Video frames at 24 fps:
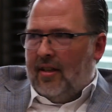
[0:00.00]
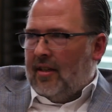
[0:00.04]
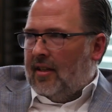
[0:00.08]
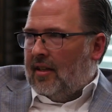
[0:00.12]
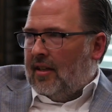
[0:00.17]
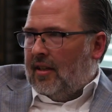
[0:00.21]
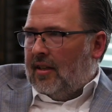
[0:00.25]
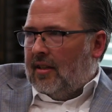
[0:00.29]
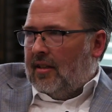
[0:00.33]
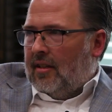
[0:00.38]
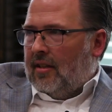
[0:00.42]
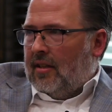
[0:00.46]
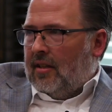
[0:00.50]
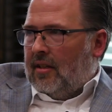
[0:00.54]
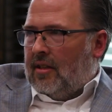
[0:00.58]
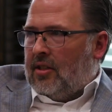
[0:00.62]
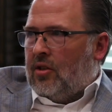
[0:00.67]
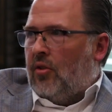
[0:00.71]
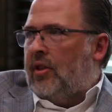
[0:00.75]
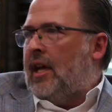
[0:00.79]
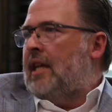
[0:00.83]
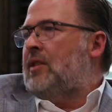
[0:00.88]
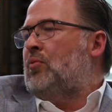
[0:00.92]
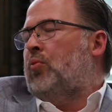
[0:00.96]
Yeah.
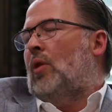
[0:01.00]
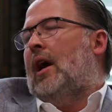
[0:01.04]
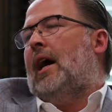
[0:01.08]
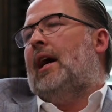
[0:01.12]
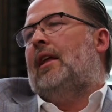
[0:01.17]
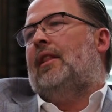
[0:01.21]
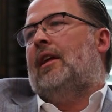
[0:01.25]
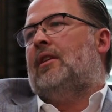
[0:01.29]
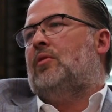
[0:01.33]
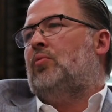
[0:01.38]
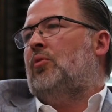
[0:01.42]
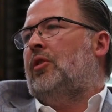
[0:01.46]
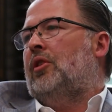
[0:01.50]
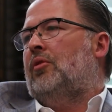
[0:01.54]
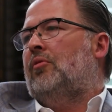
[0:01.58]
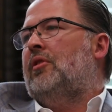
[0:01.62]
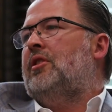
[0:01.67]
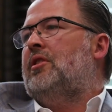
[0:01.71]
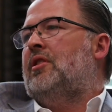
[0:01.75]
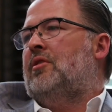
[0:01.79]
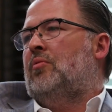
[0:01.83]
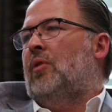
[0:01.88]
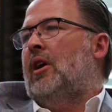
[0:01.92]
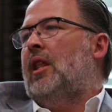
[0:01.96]
So that's one of the
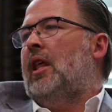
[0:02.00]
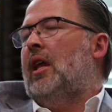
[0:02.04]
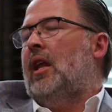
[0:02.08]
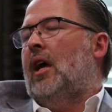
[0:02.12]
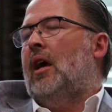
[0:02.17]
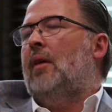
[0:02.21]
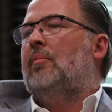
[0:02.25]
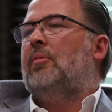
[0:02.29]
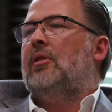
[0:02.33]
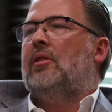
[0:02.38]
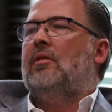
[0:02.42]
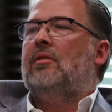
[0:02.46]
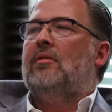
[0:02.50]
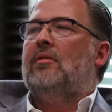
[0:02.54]
reasons why that happens.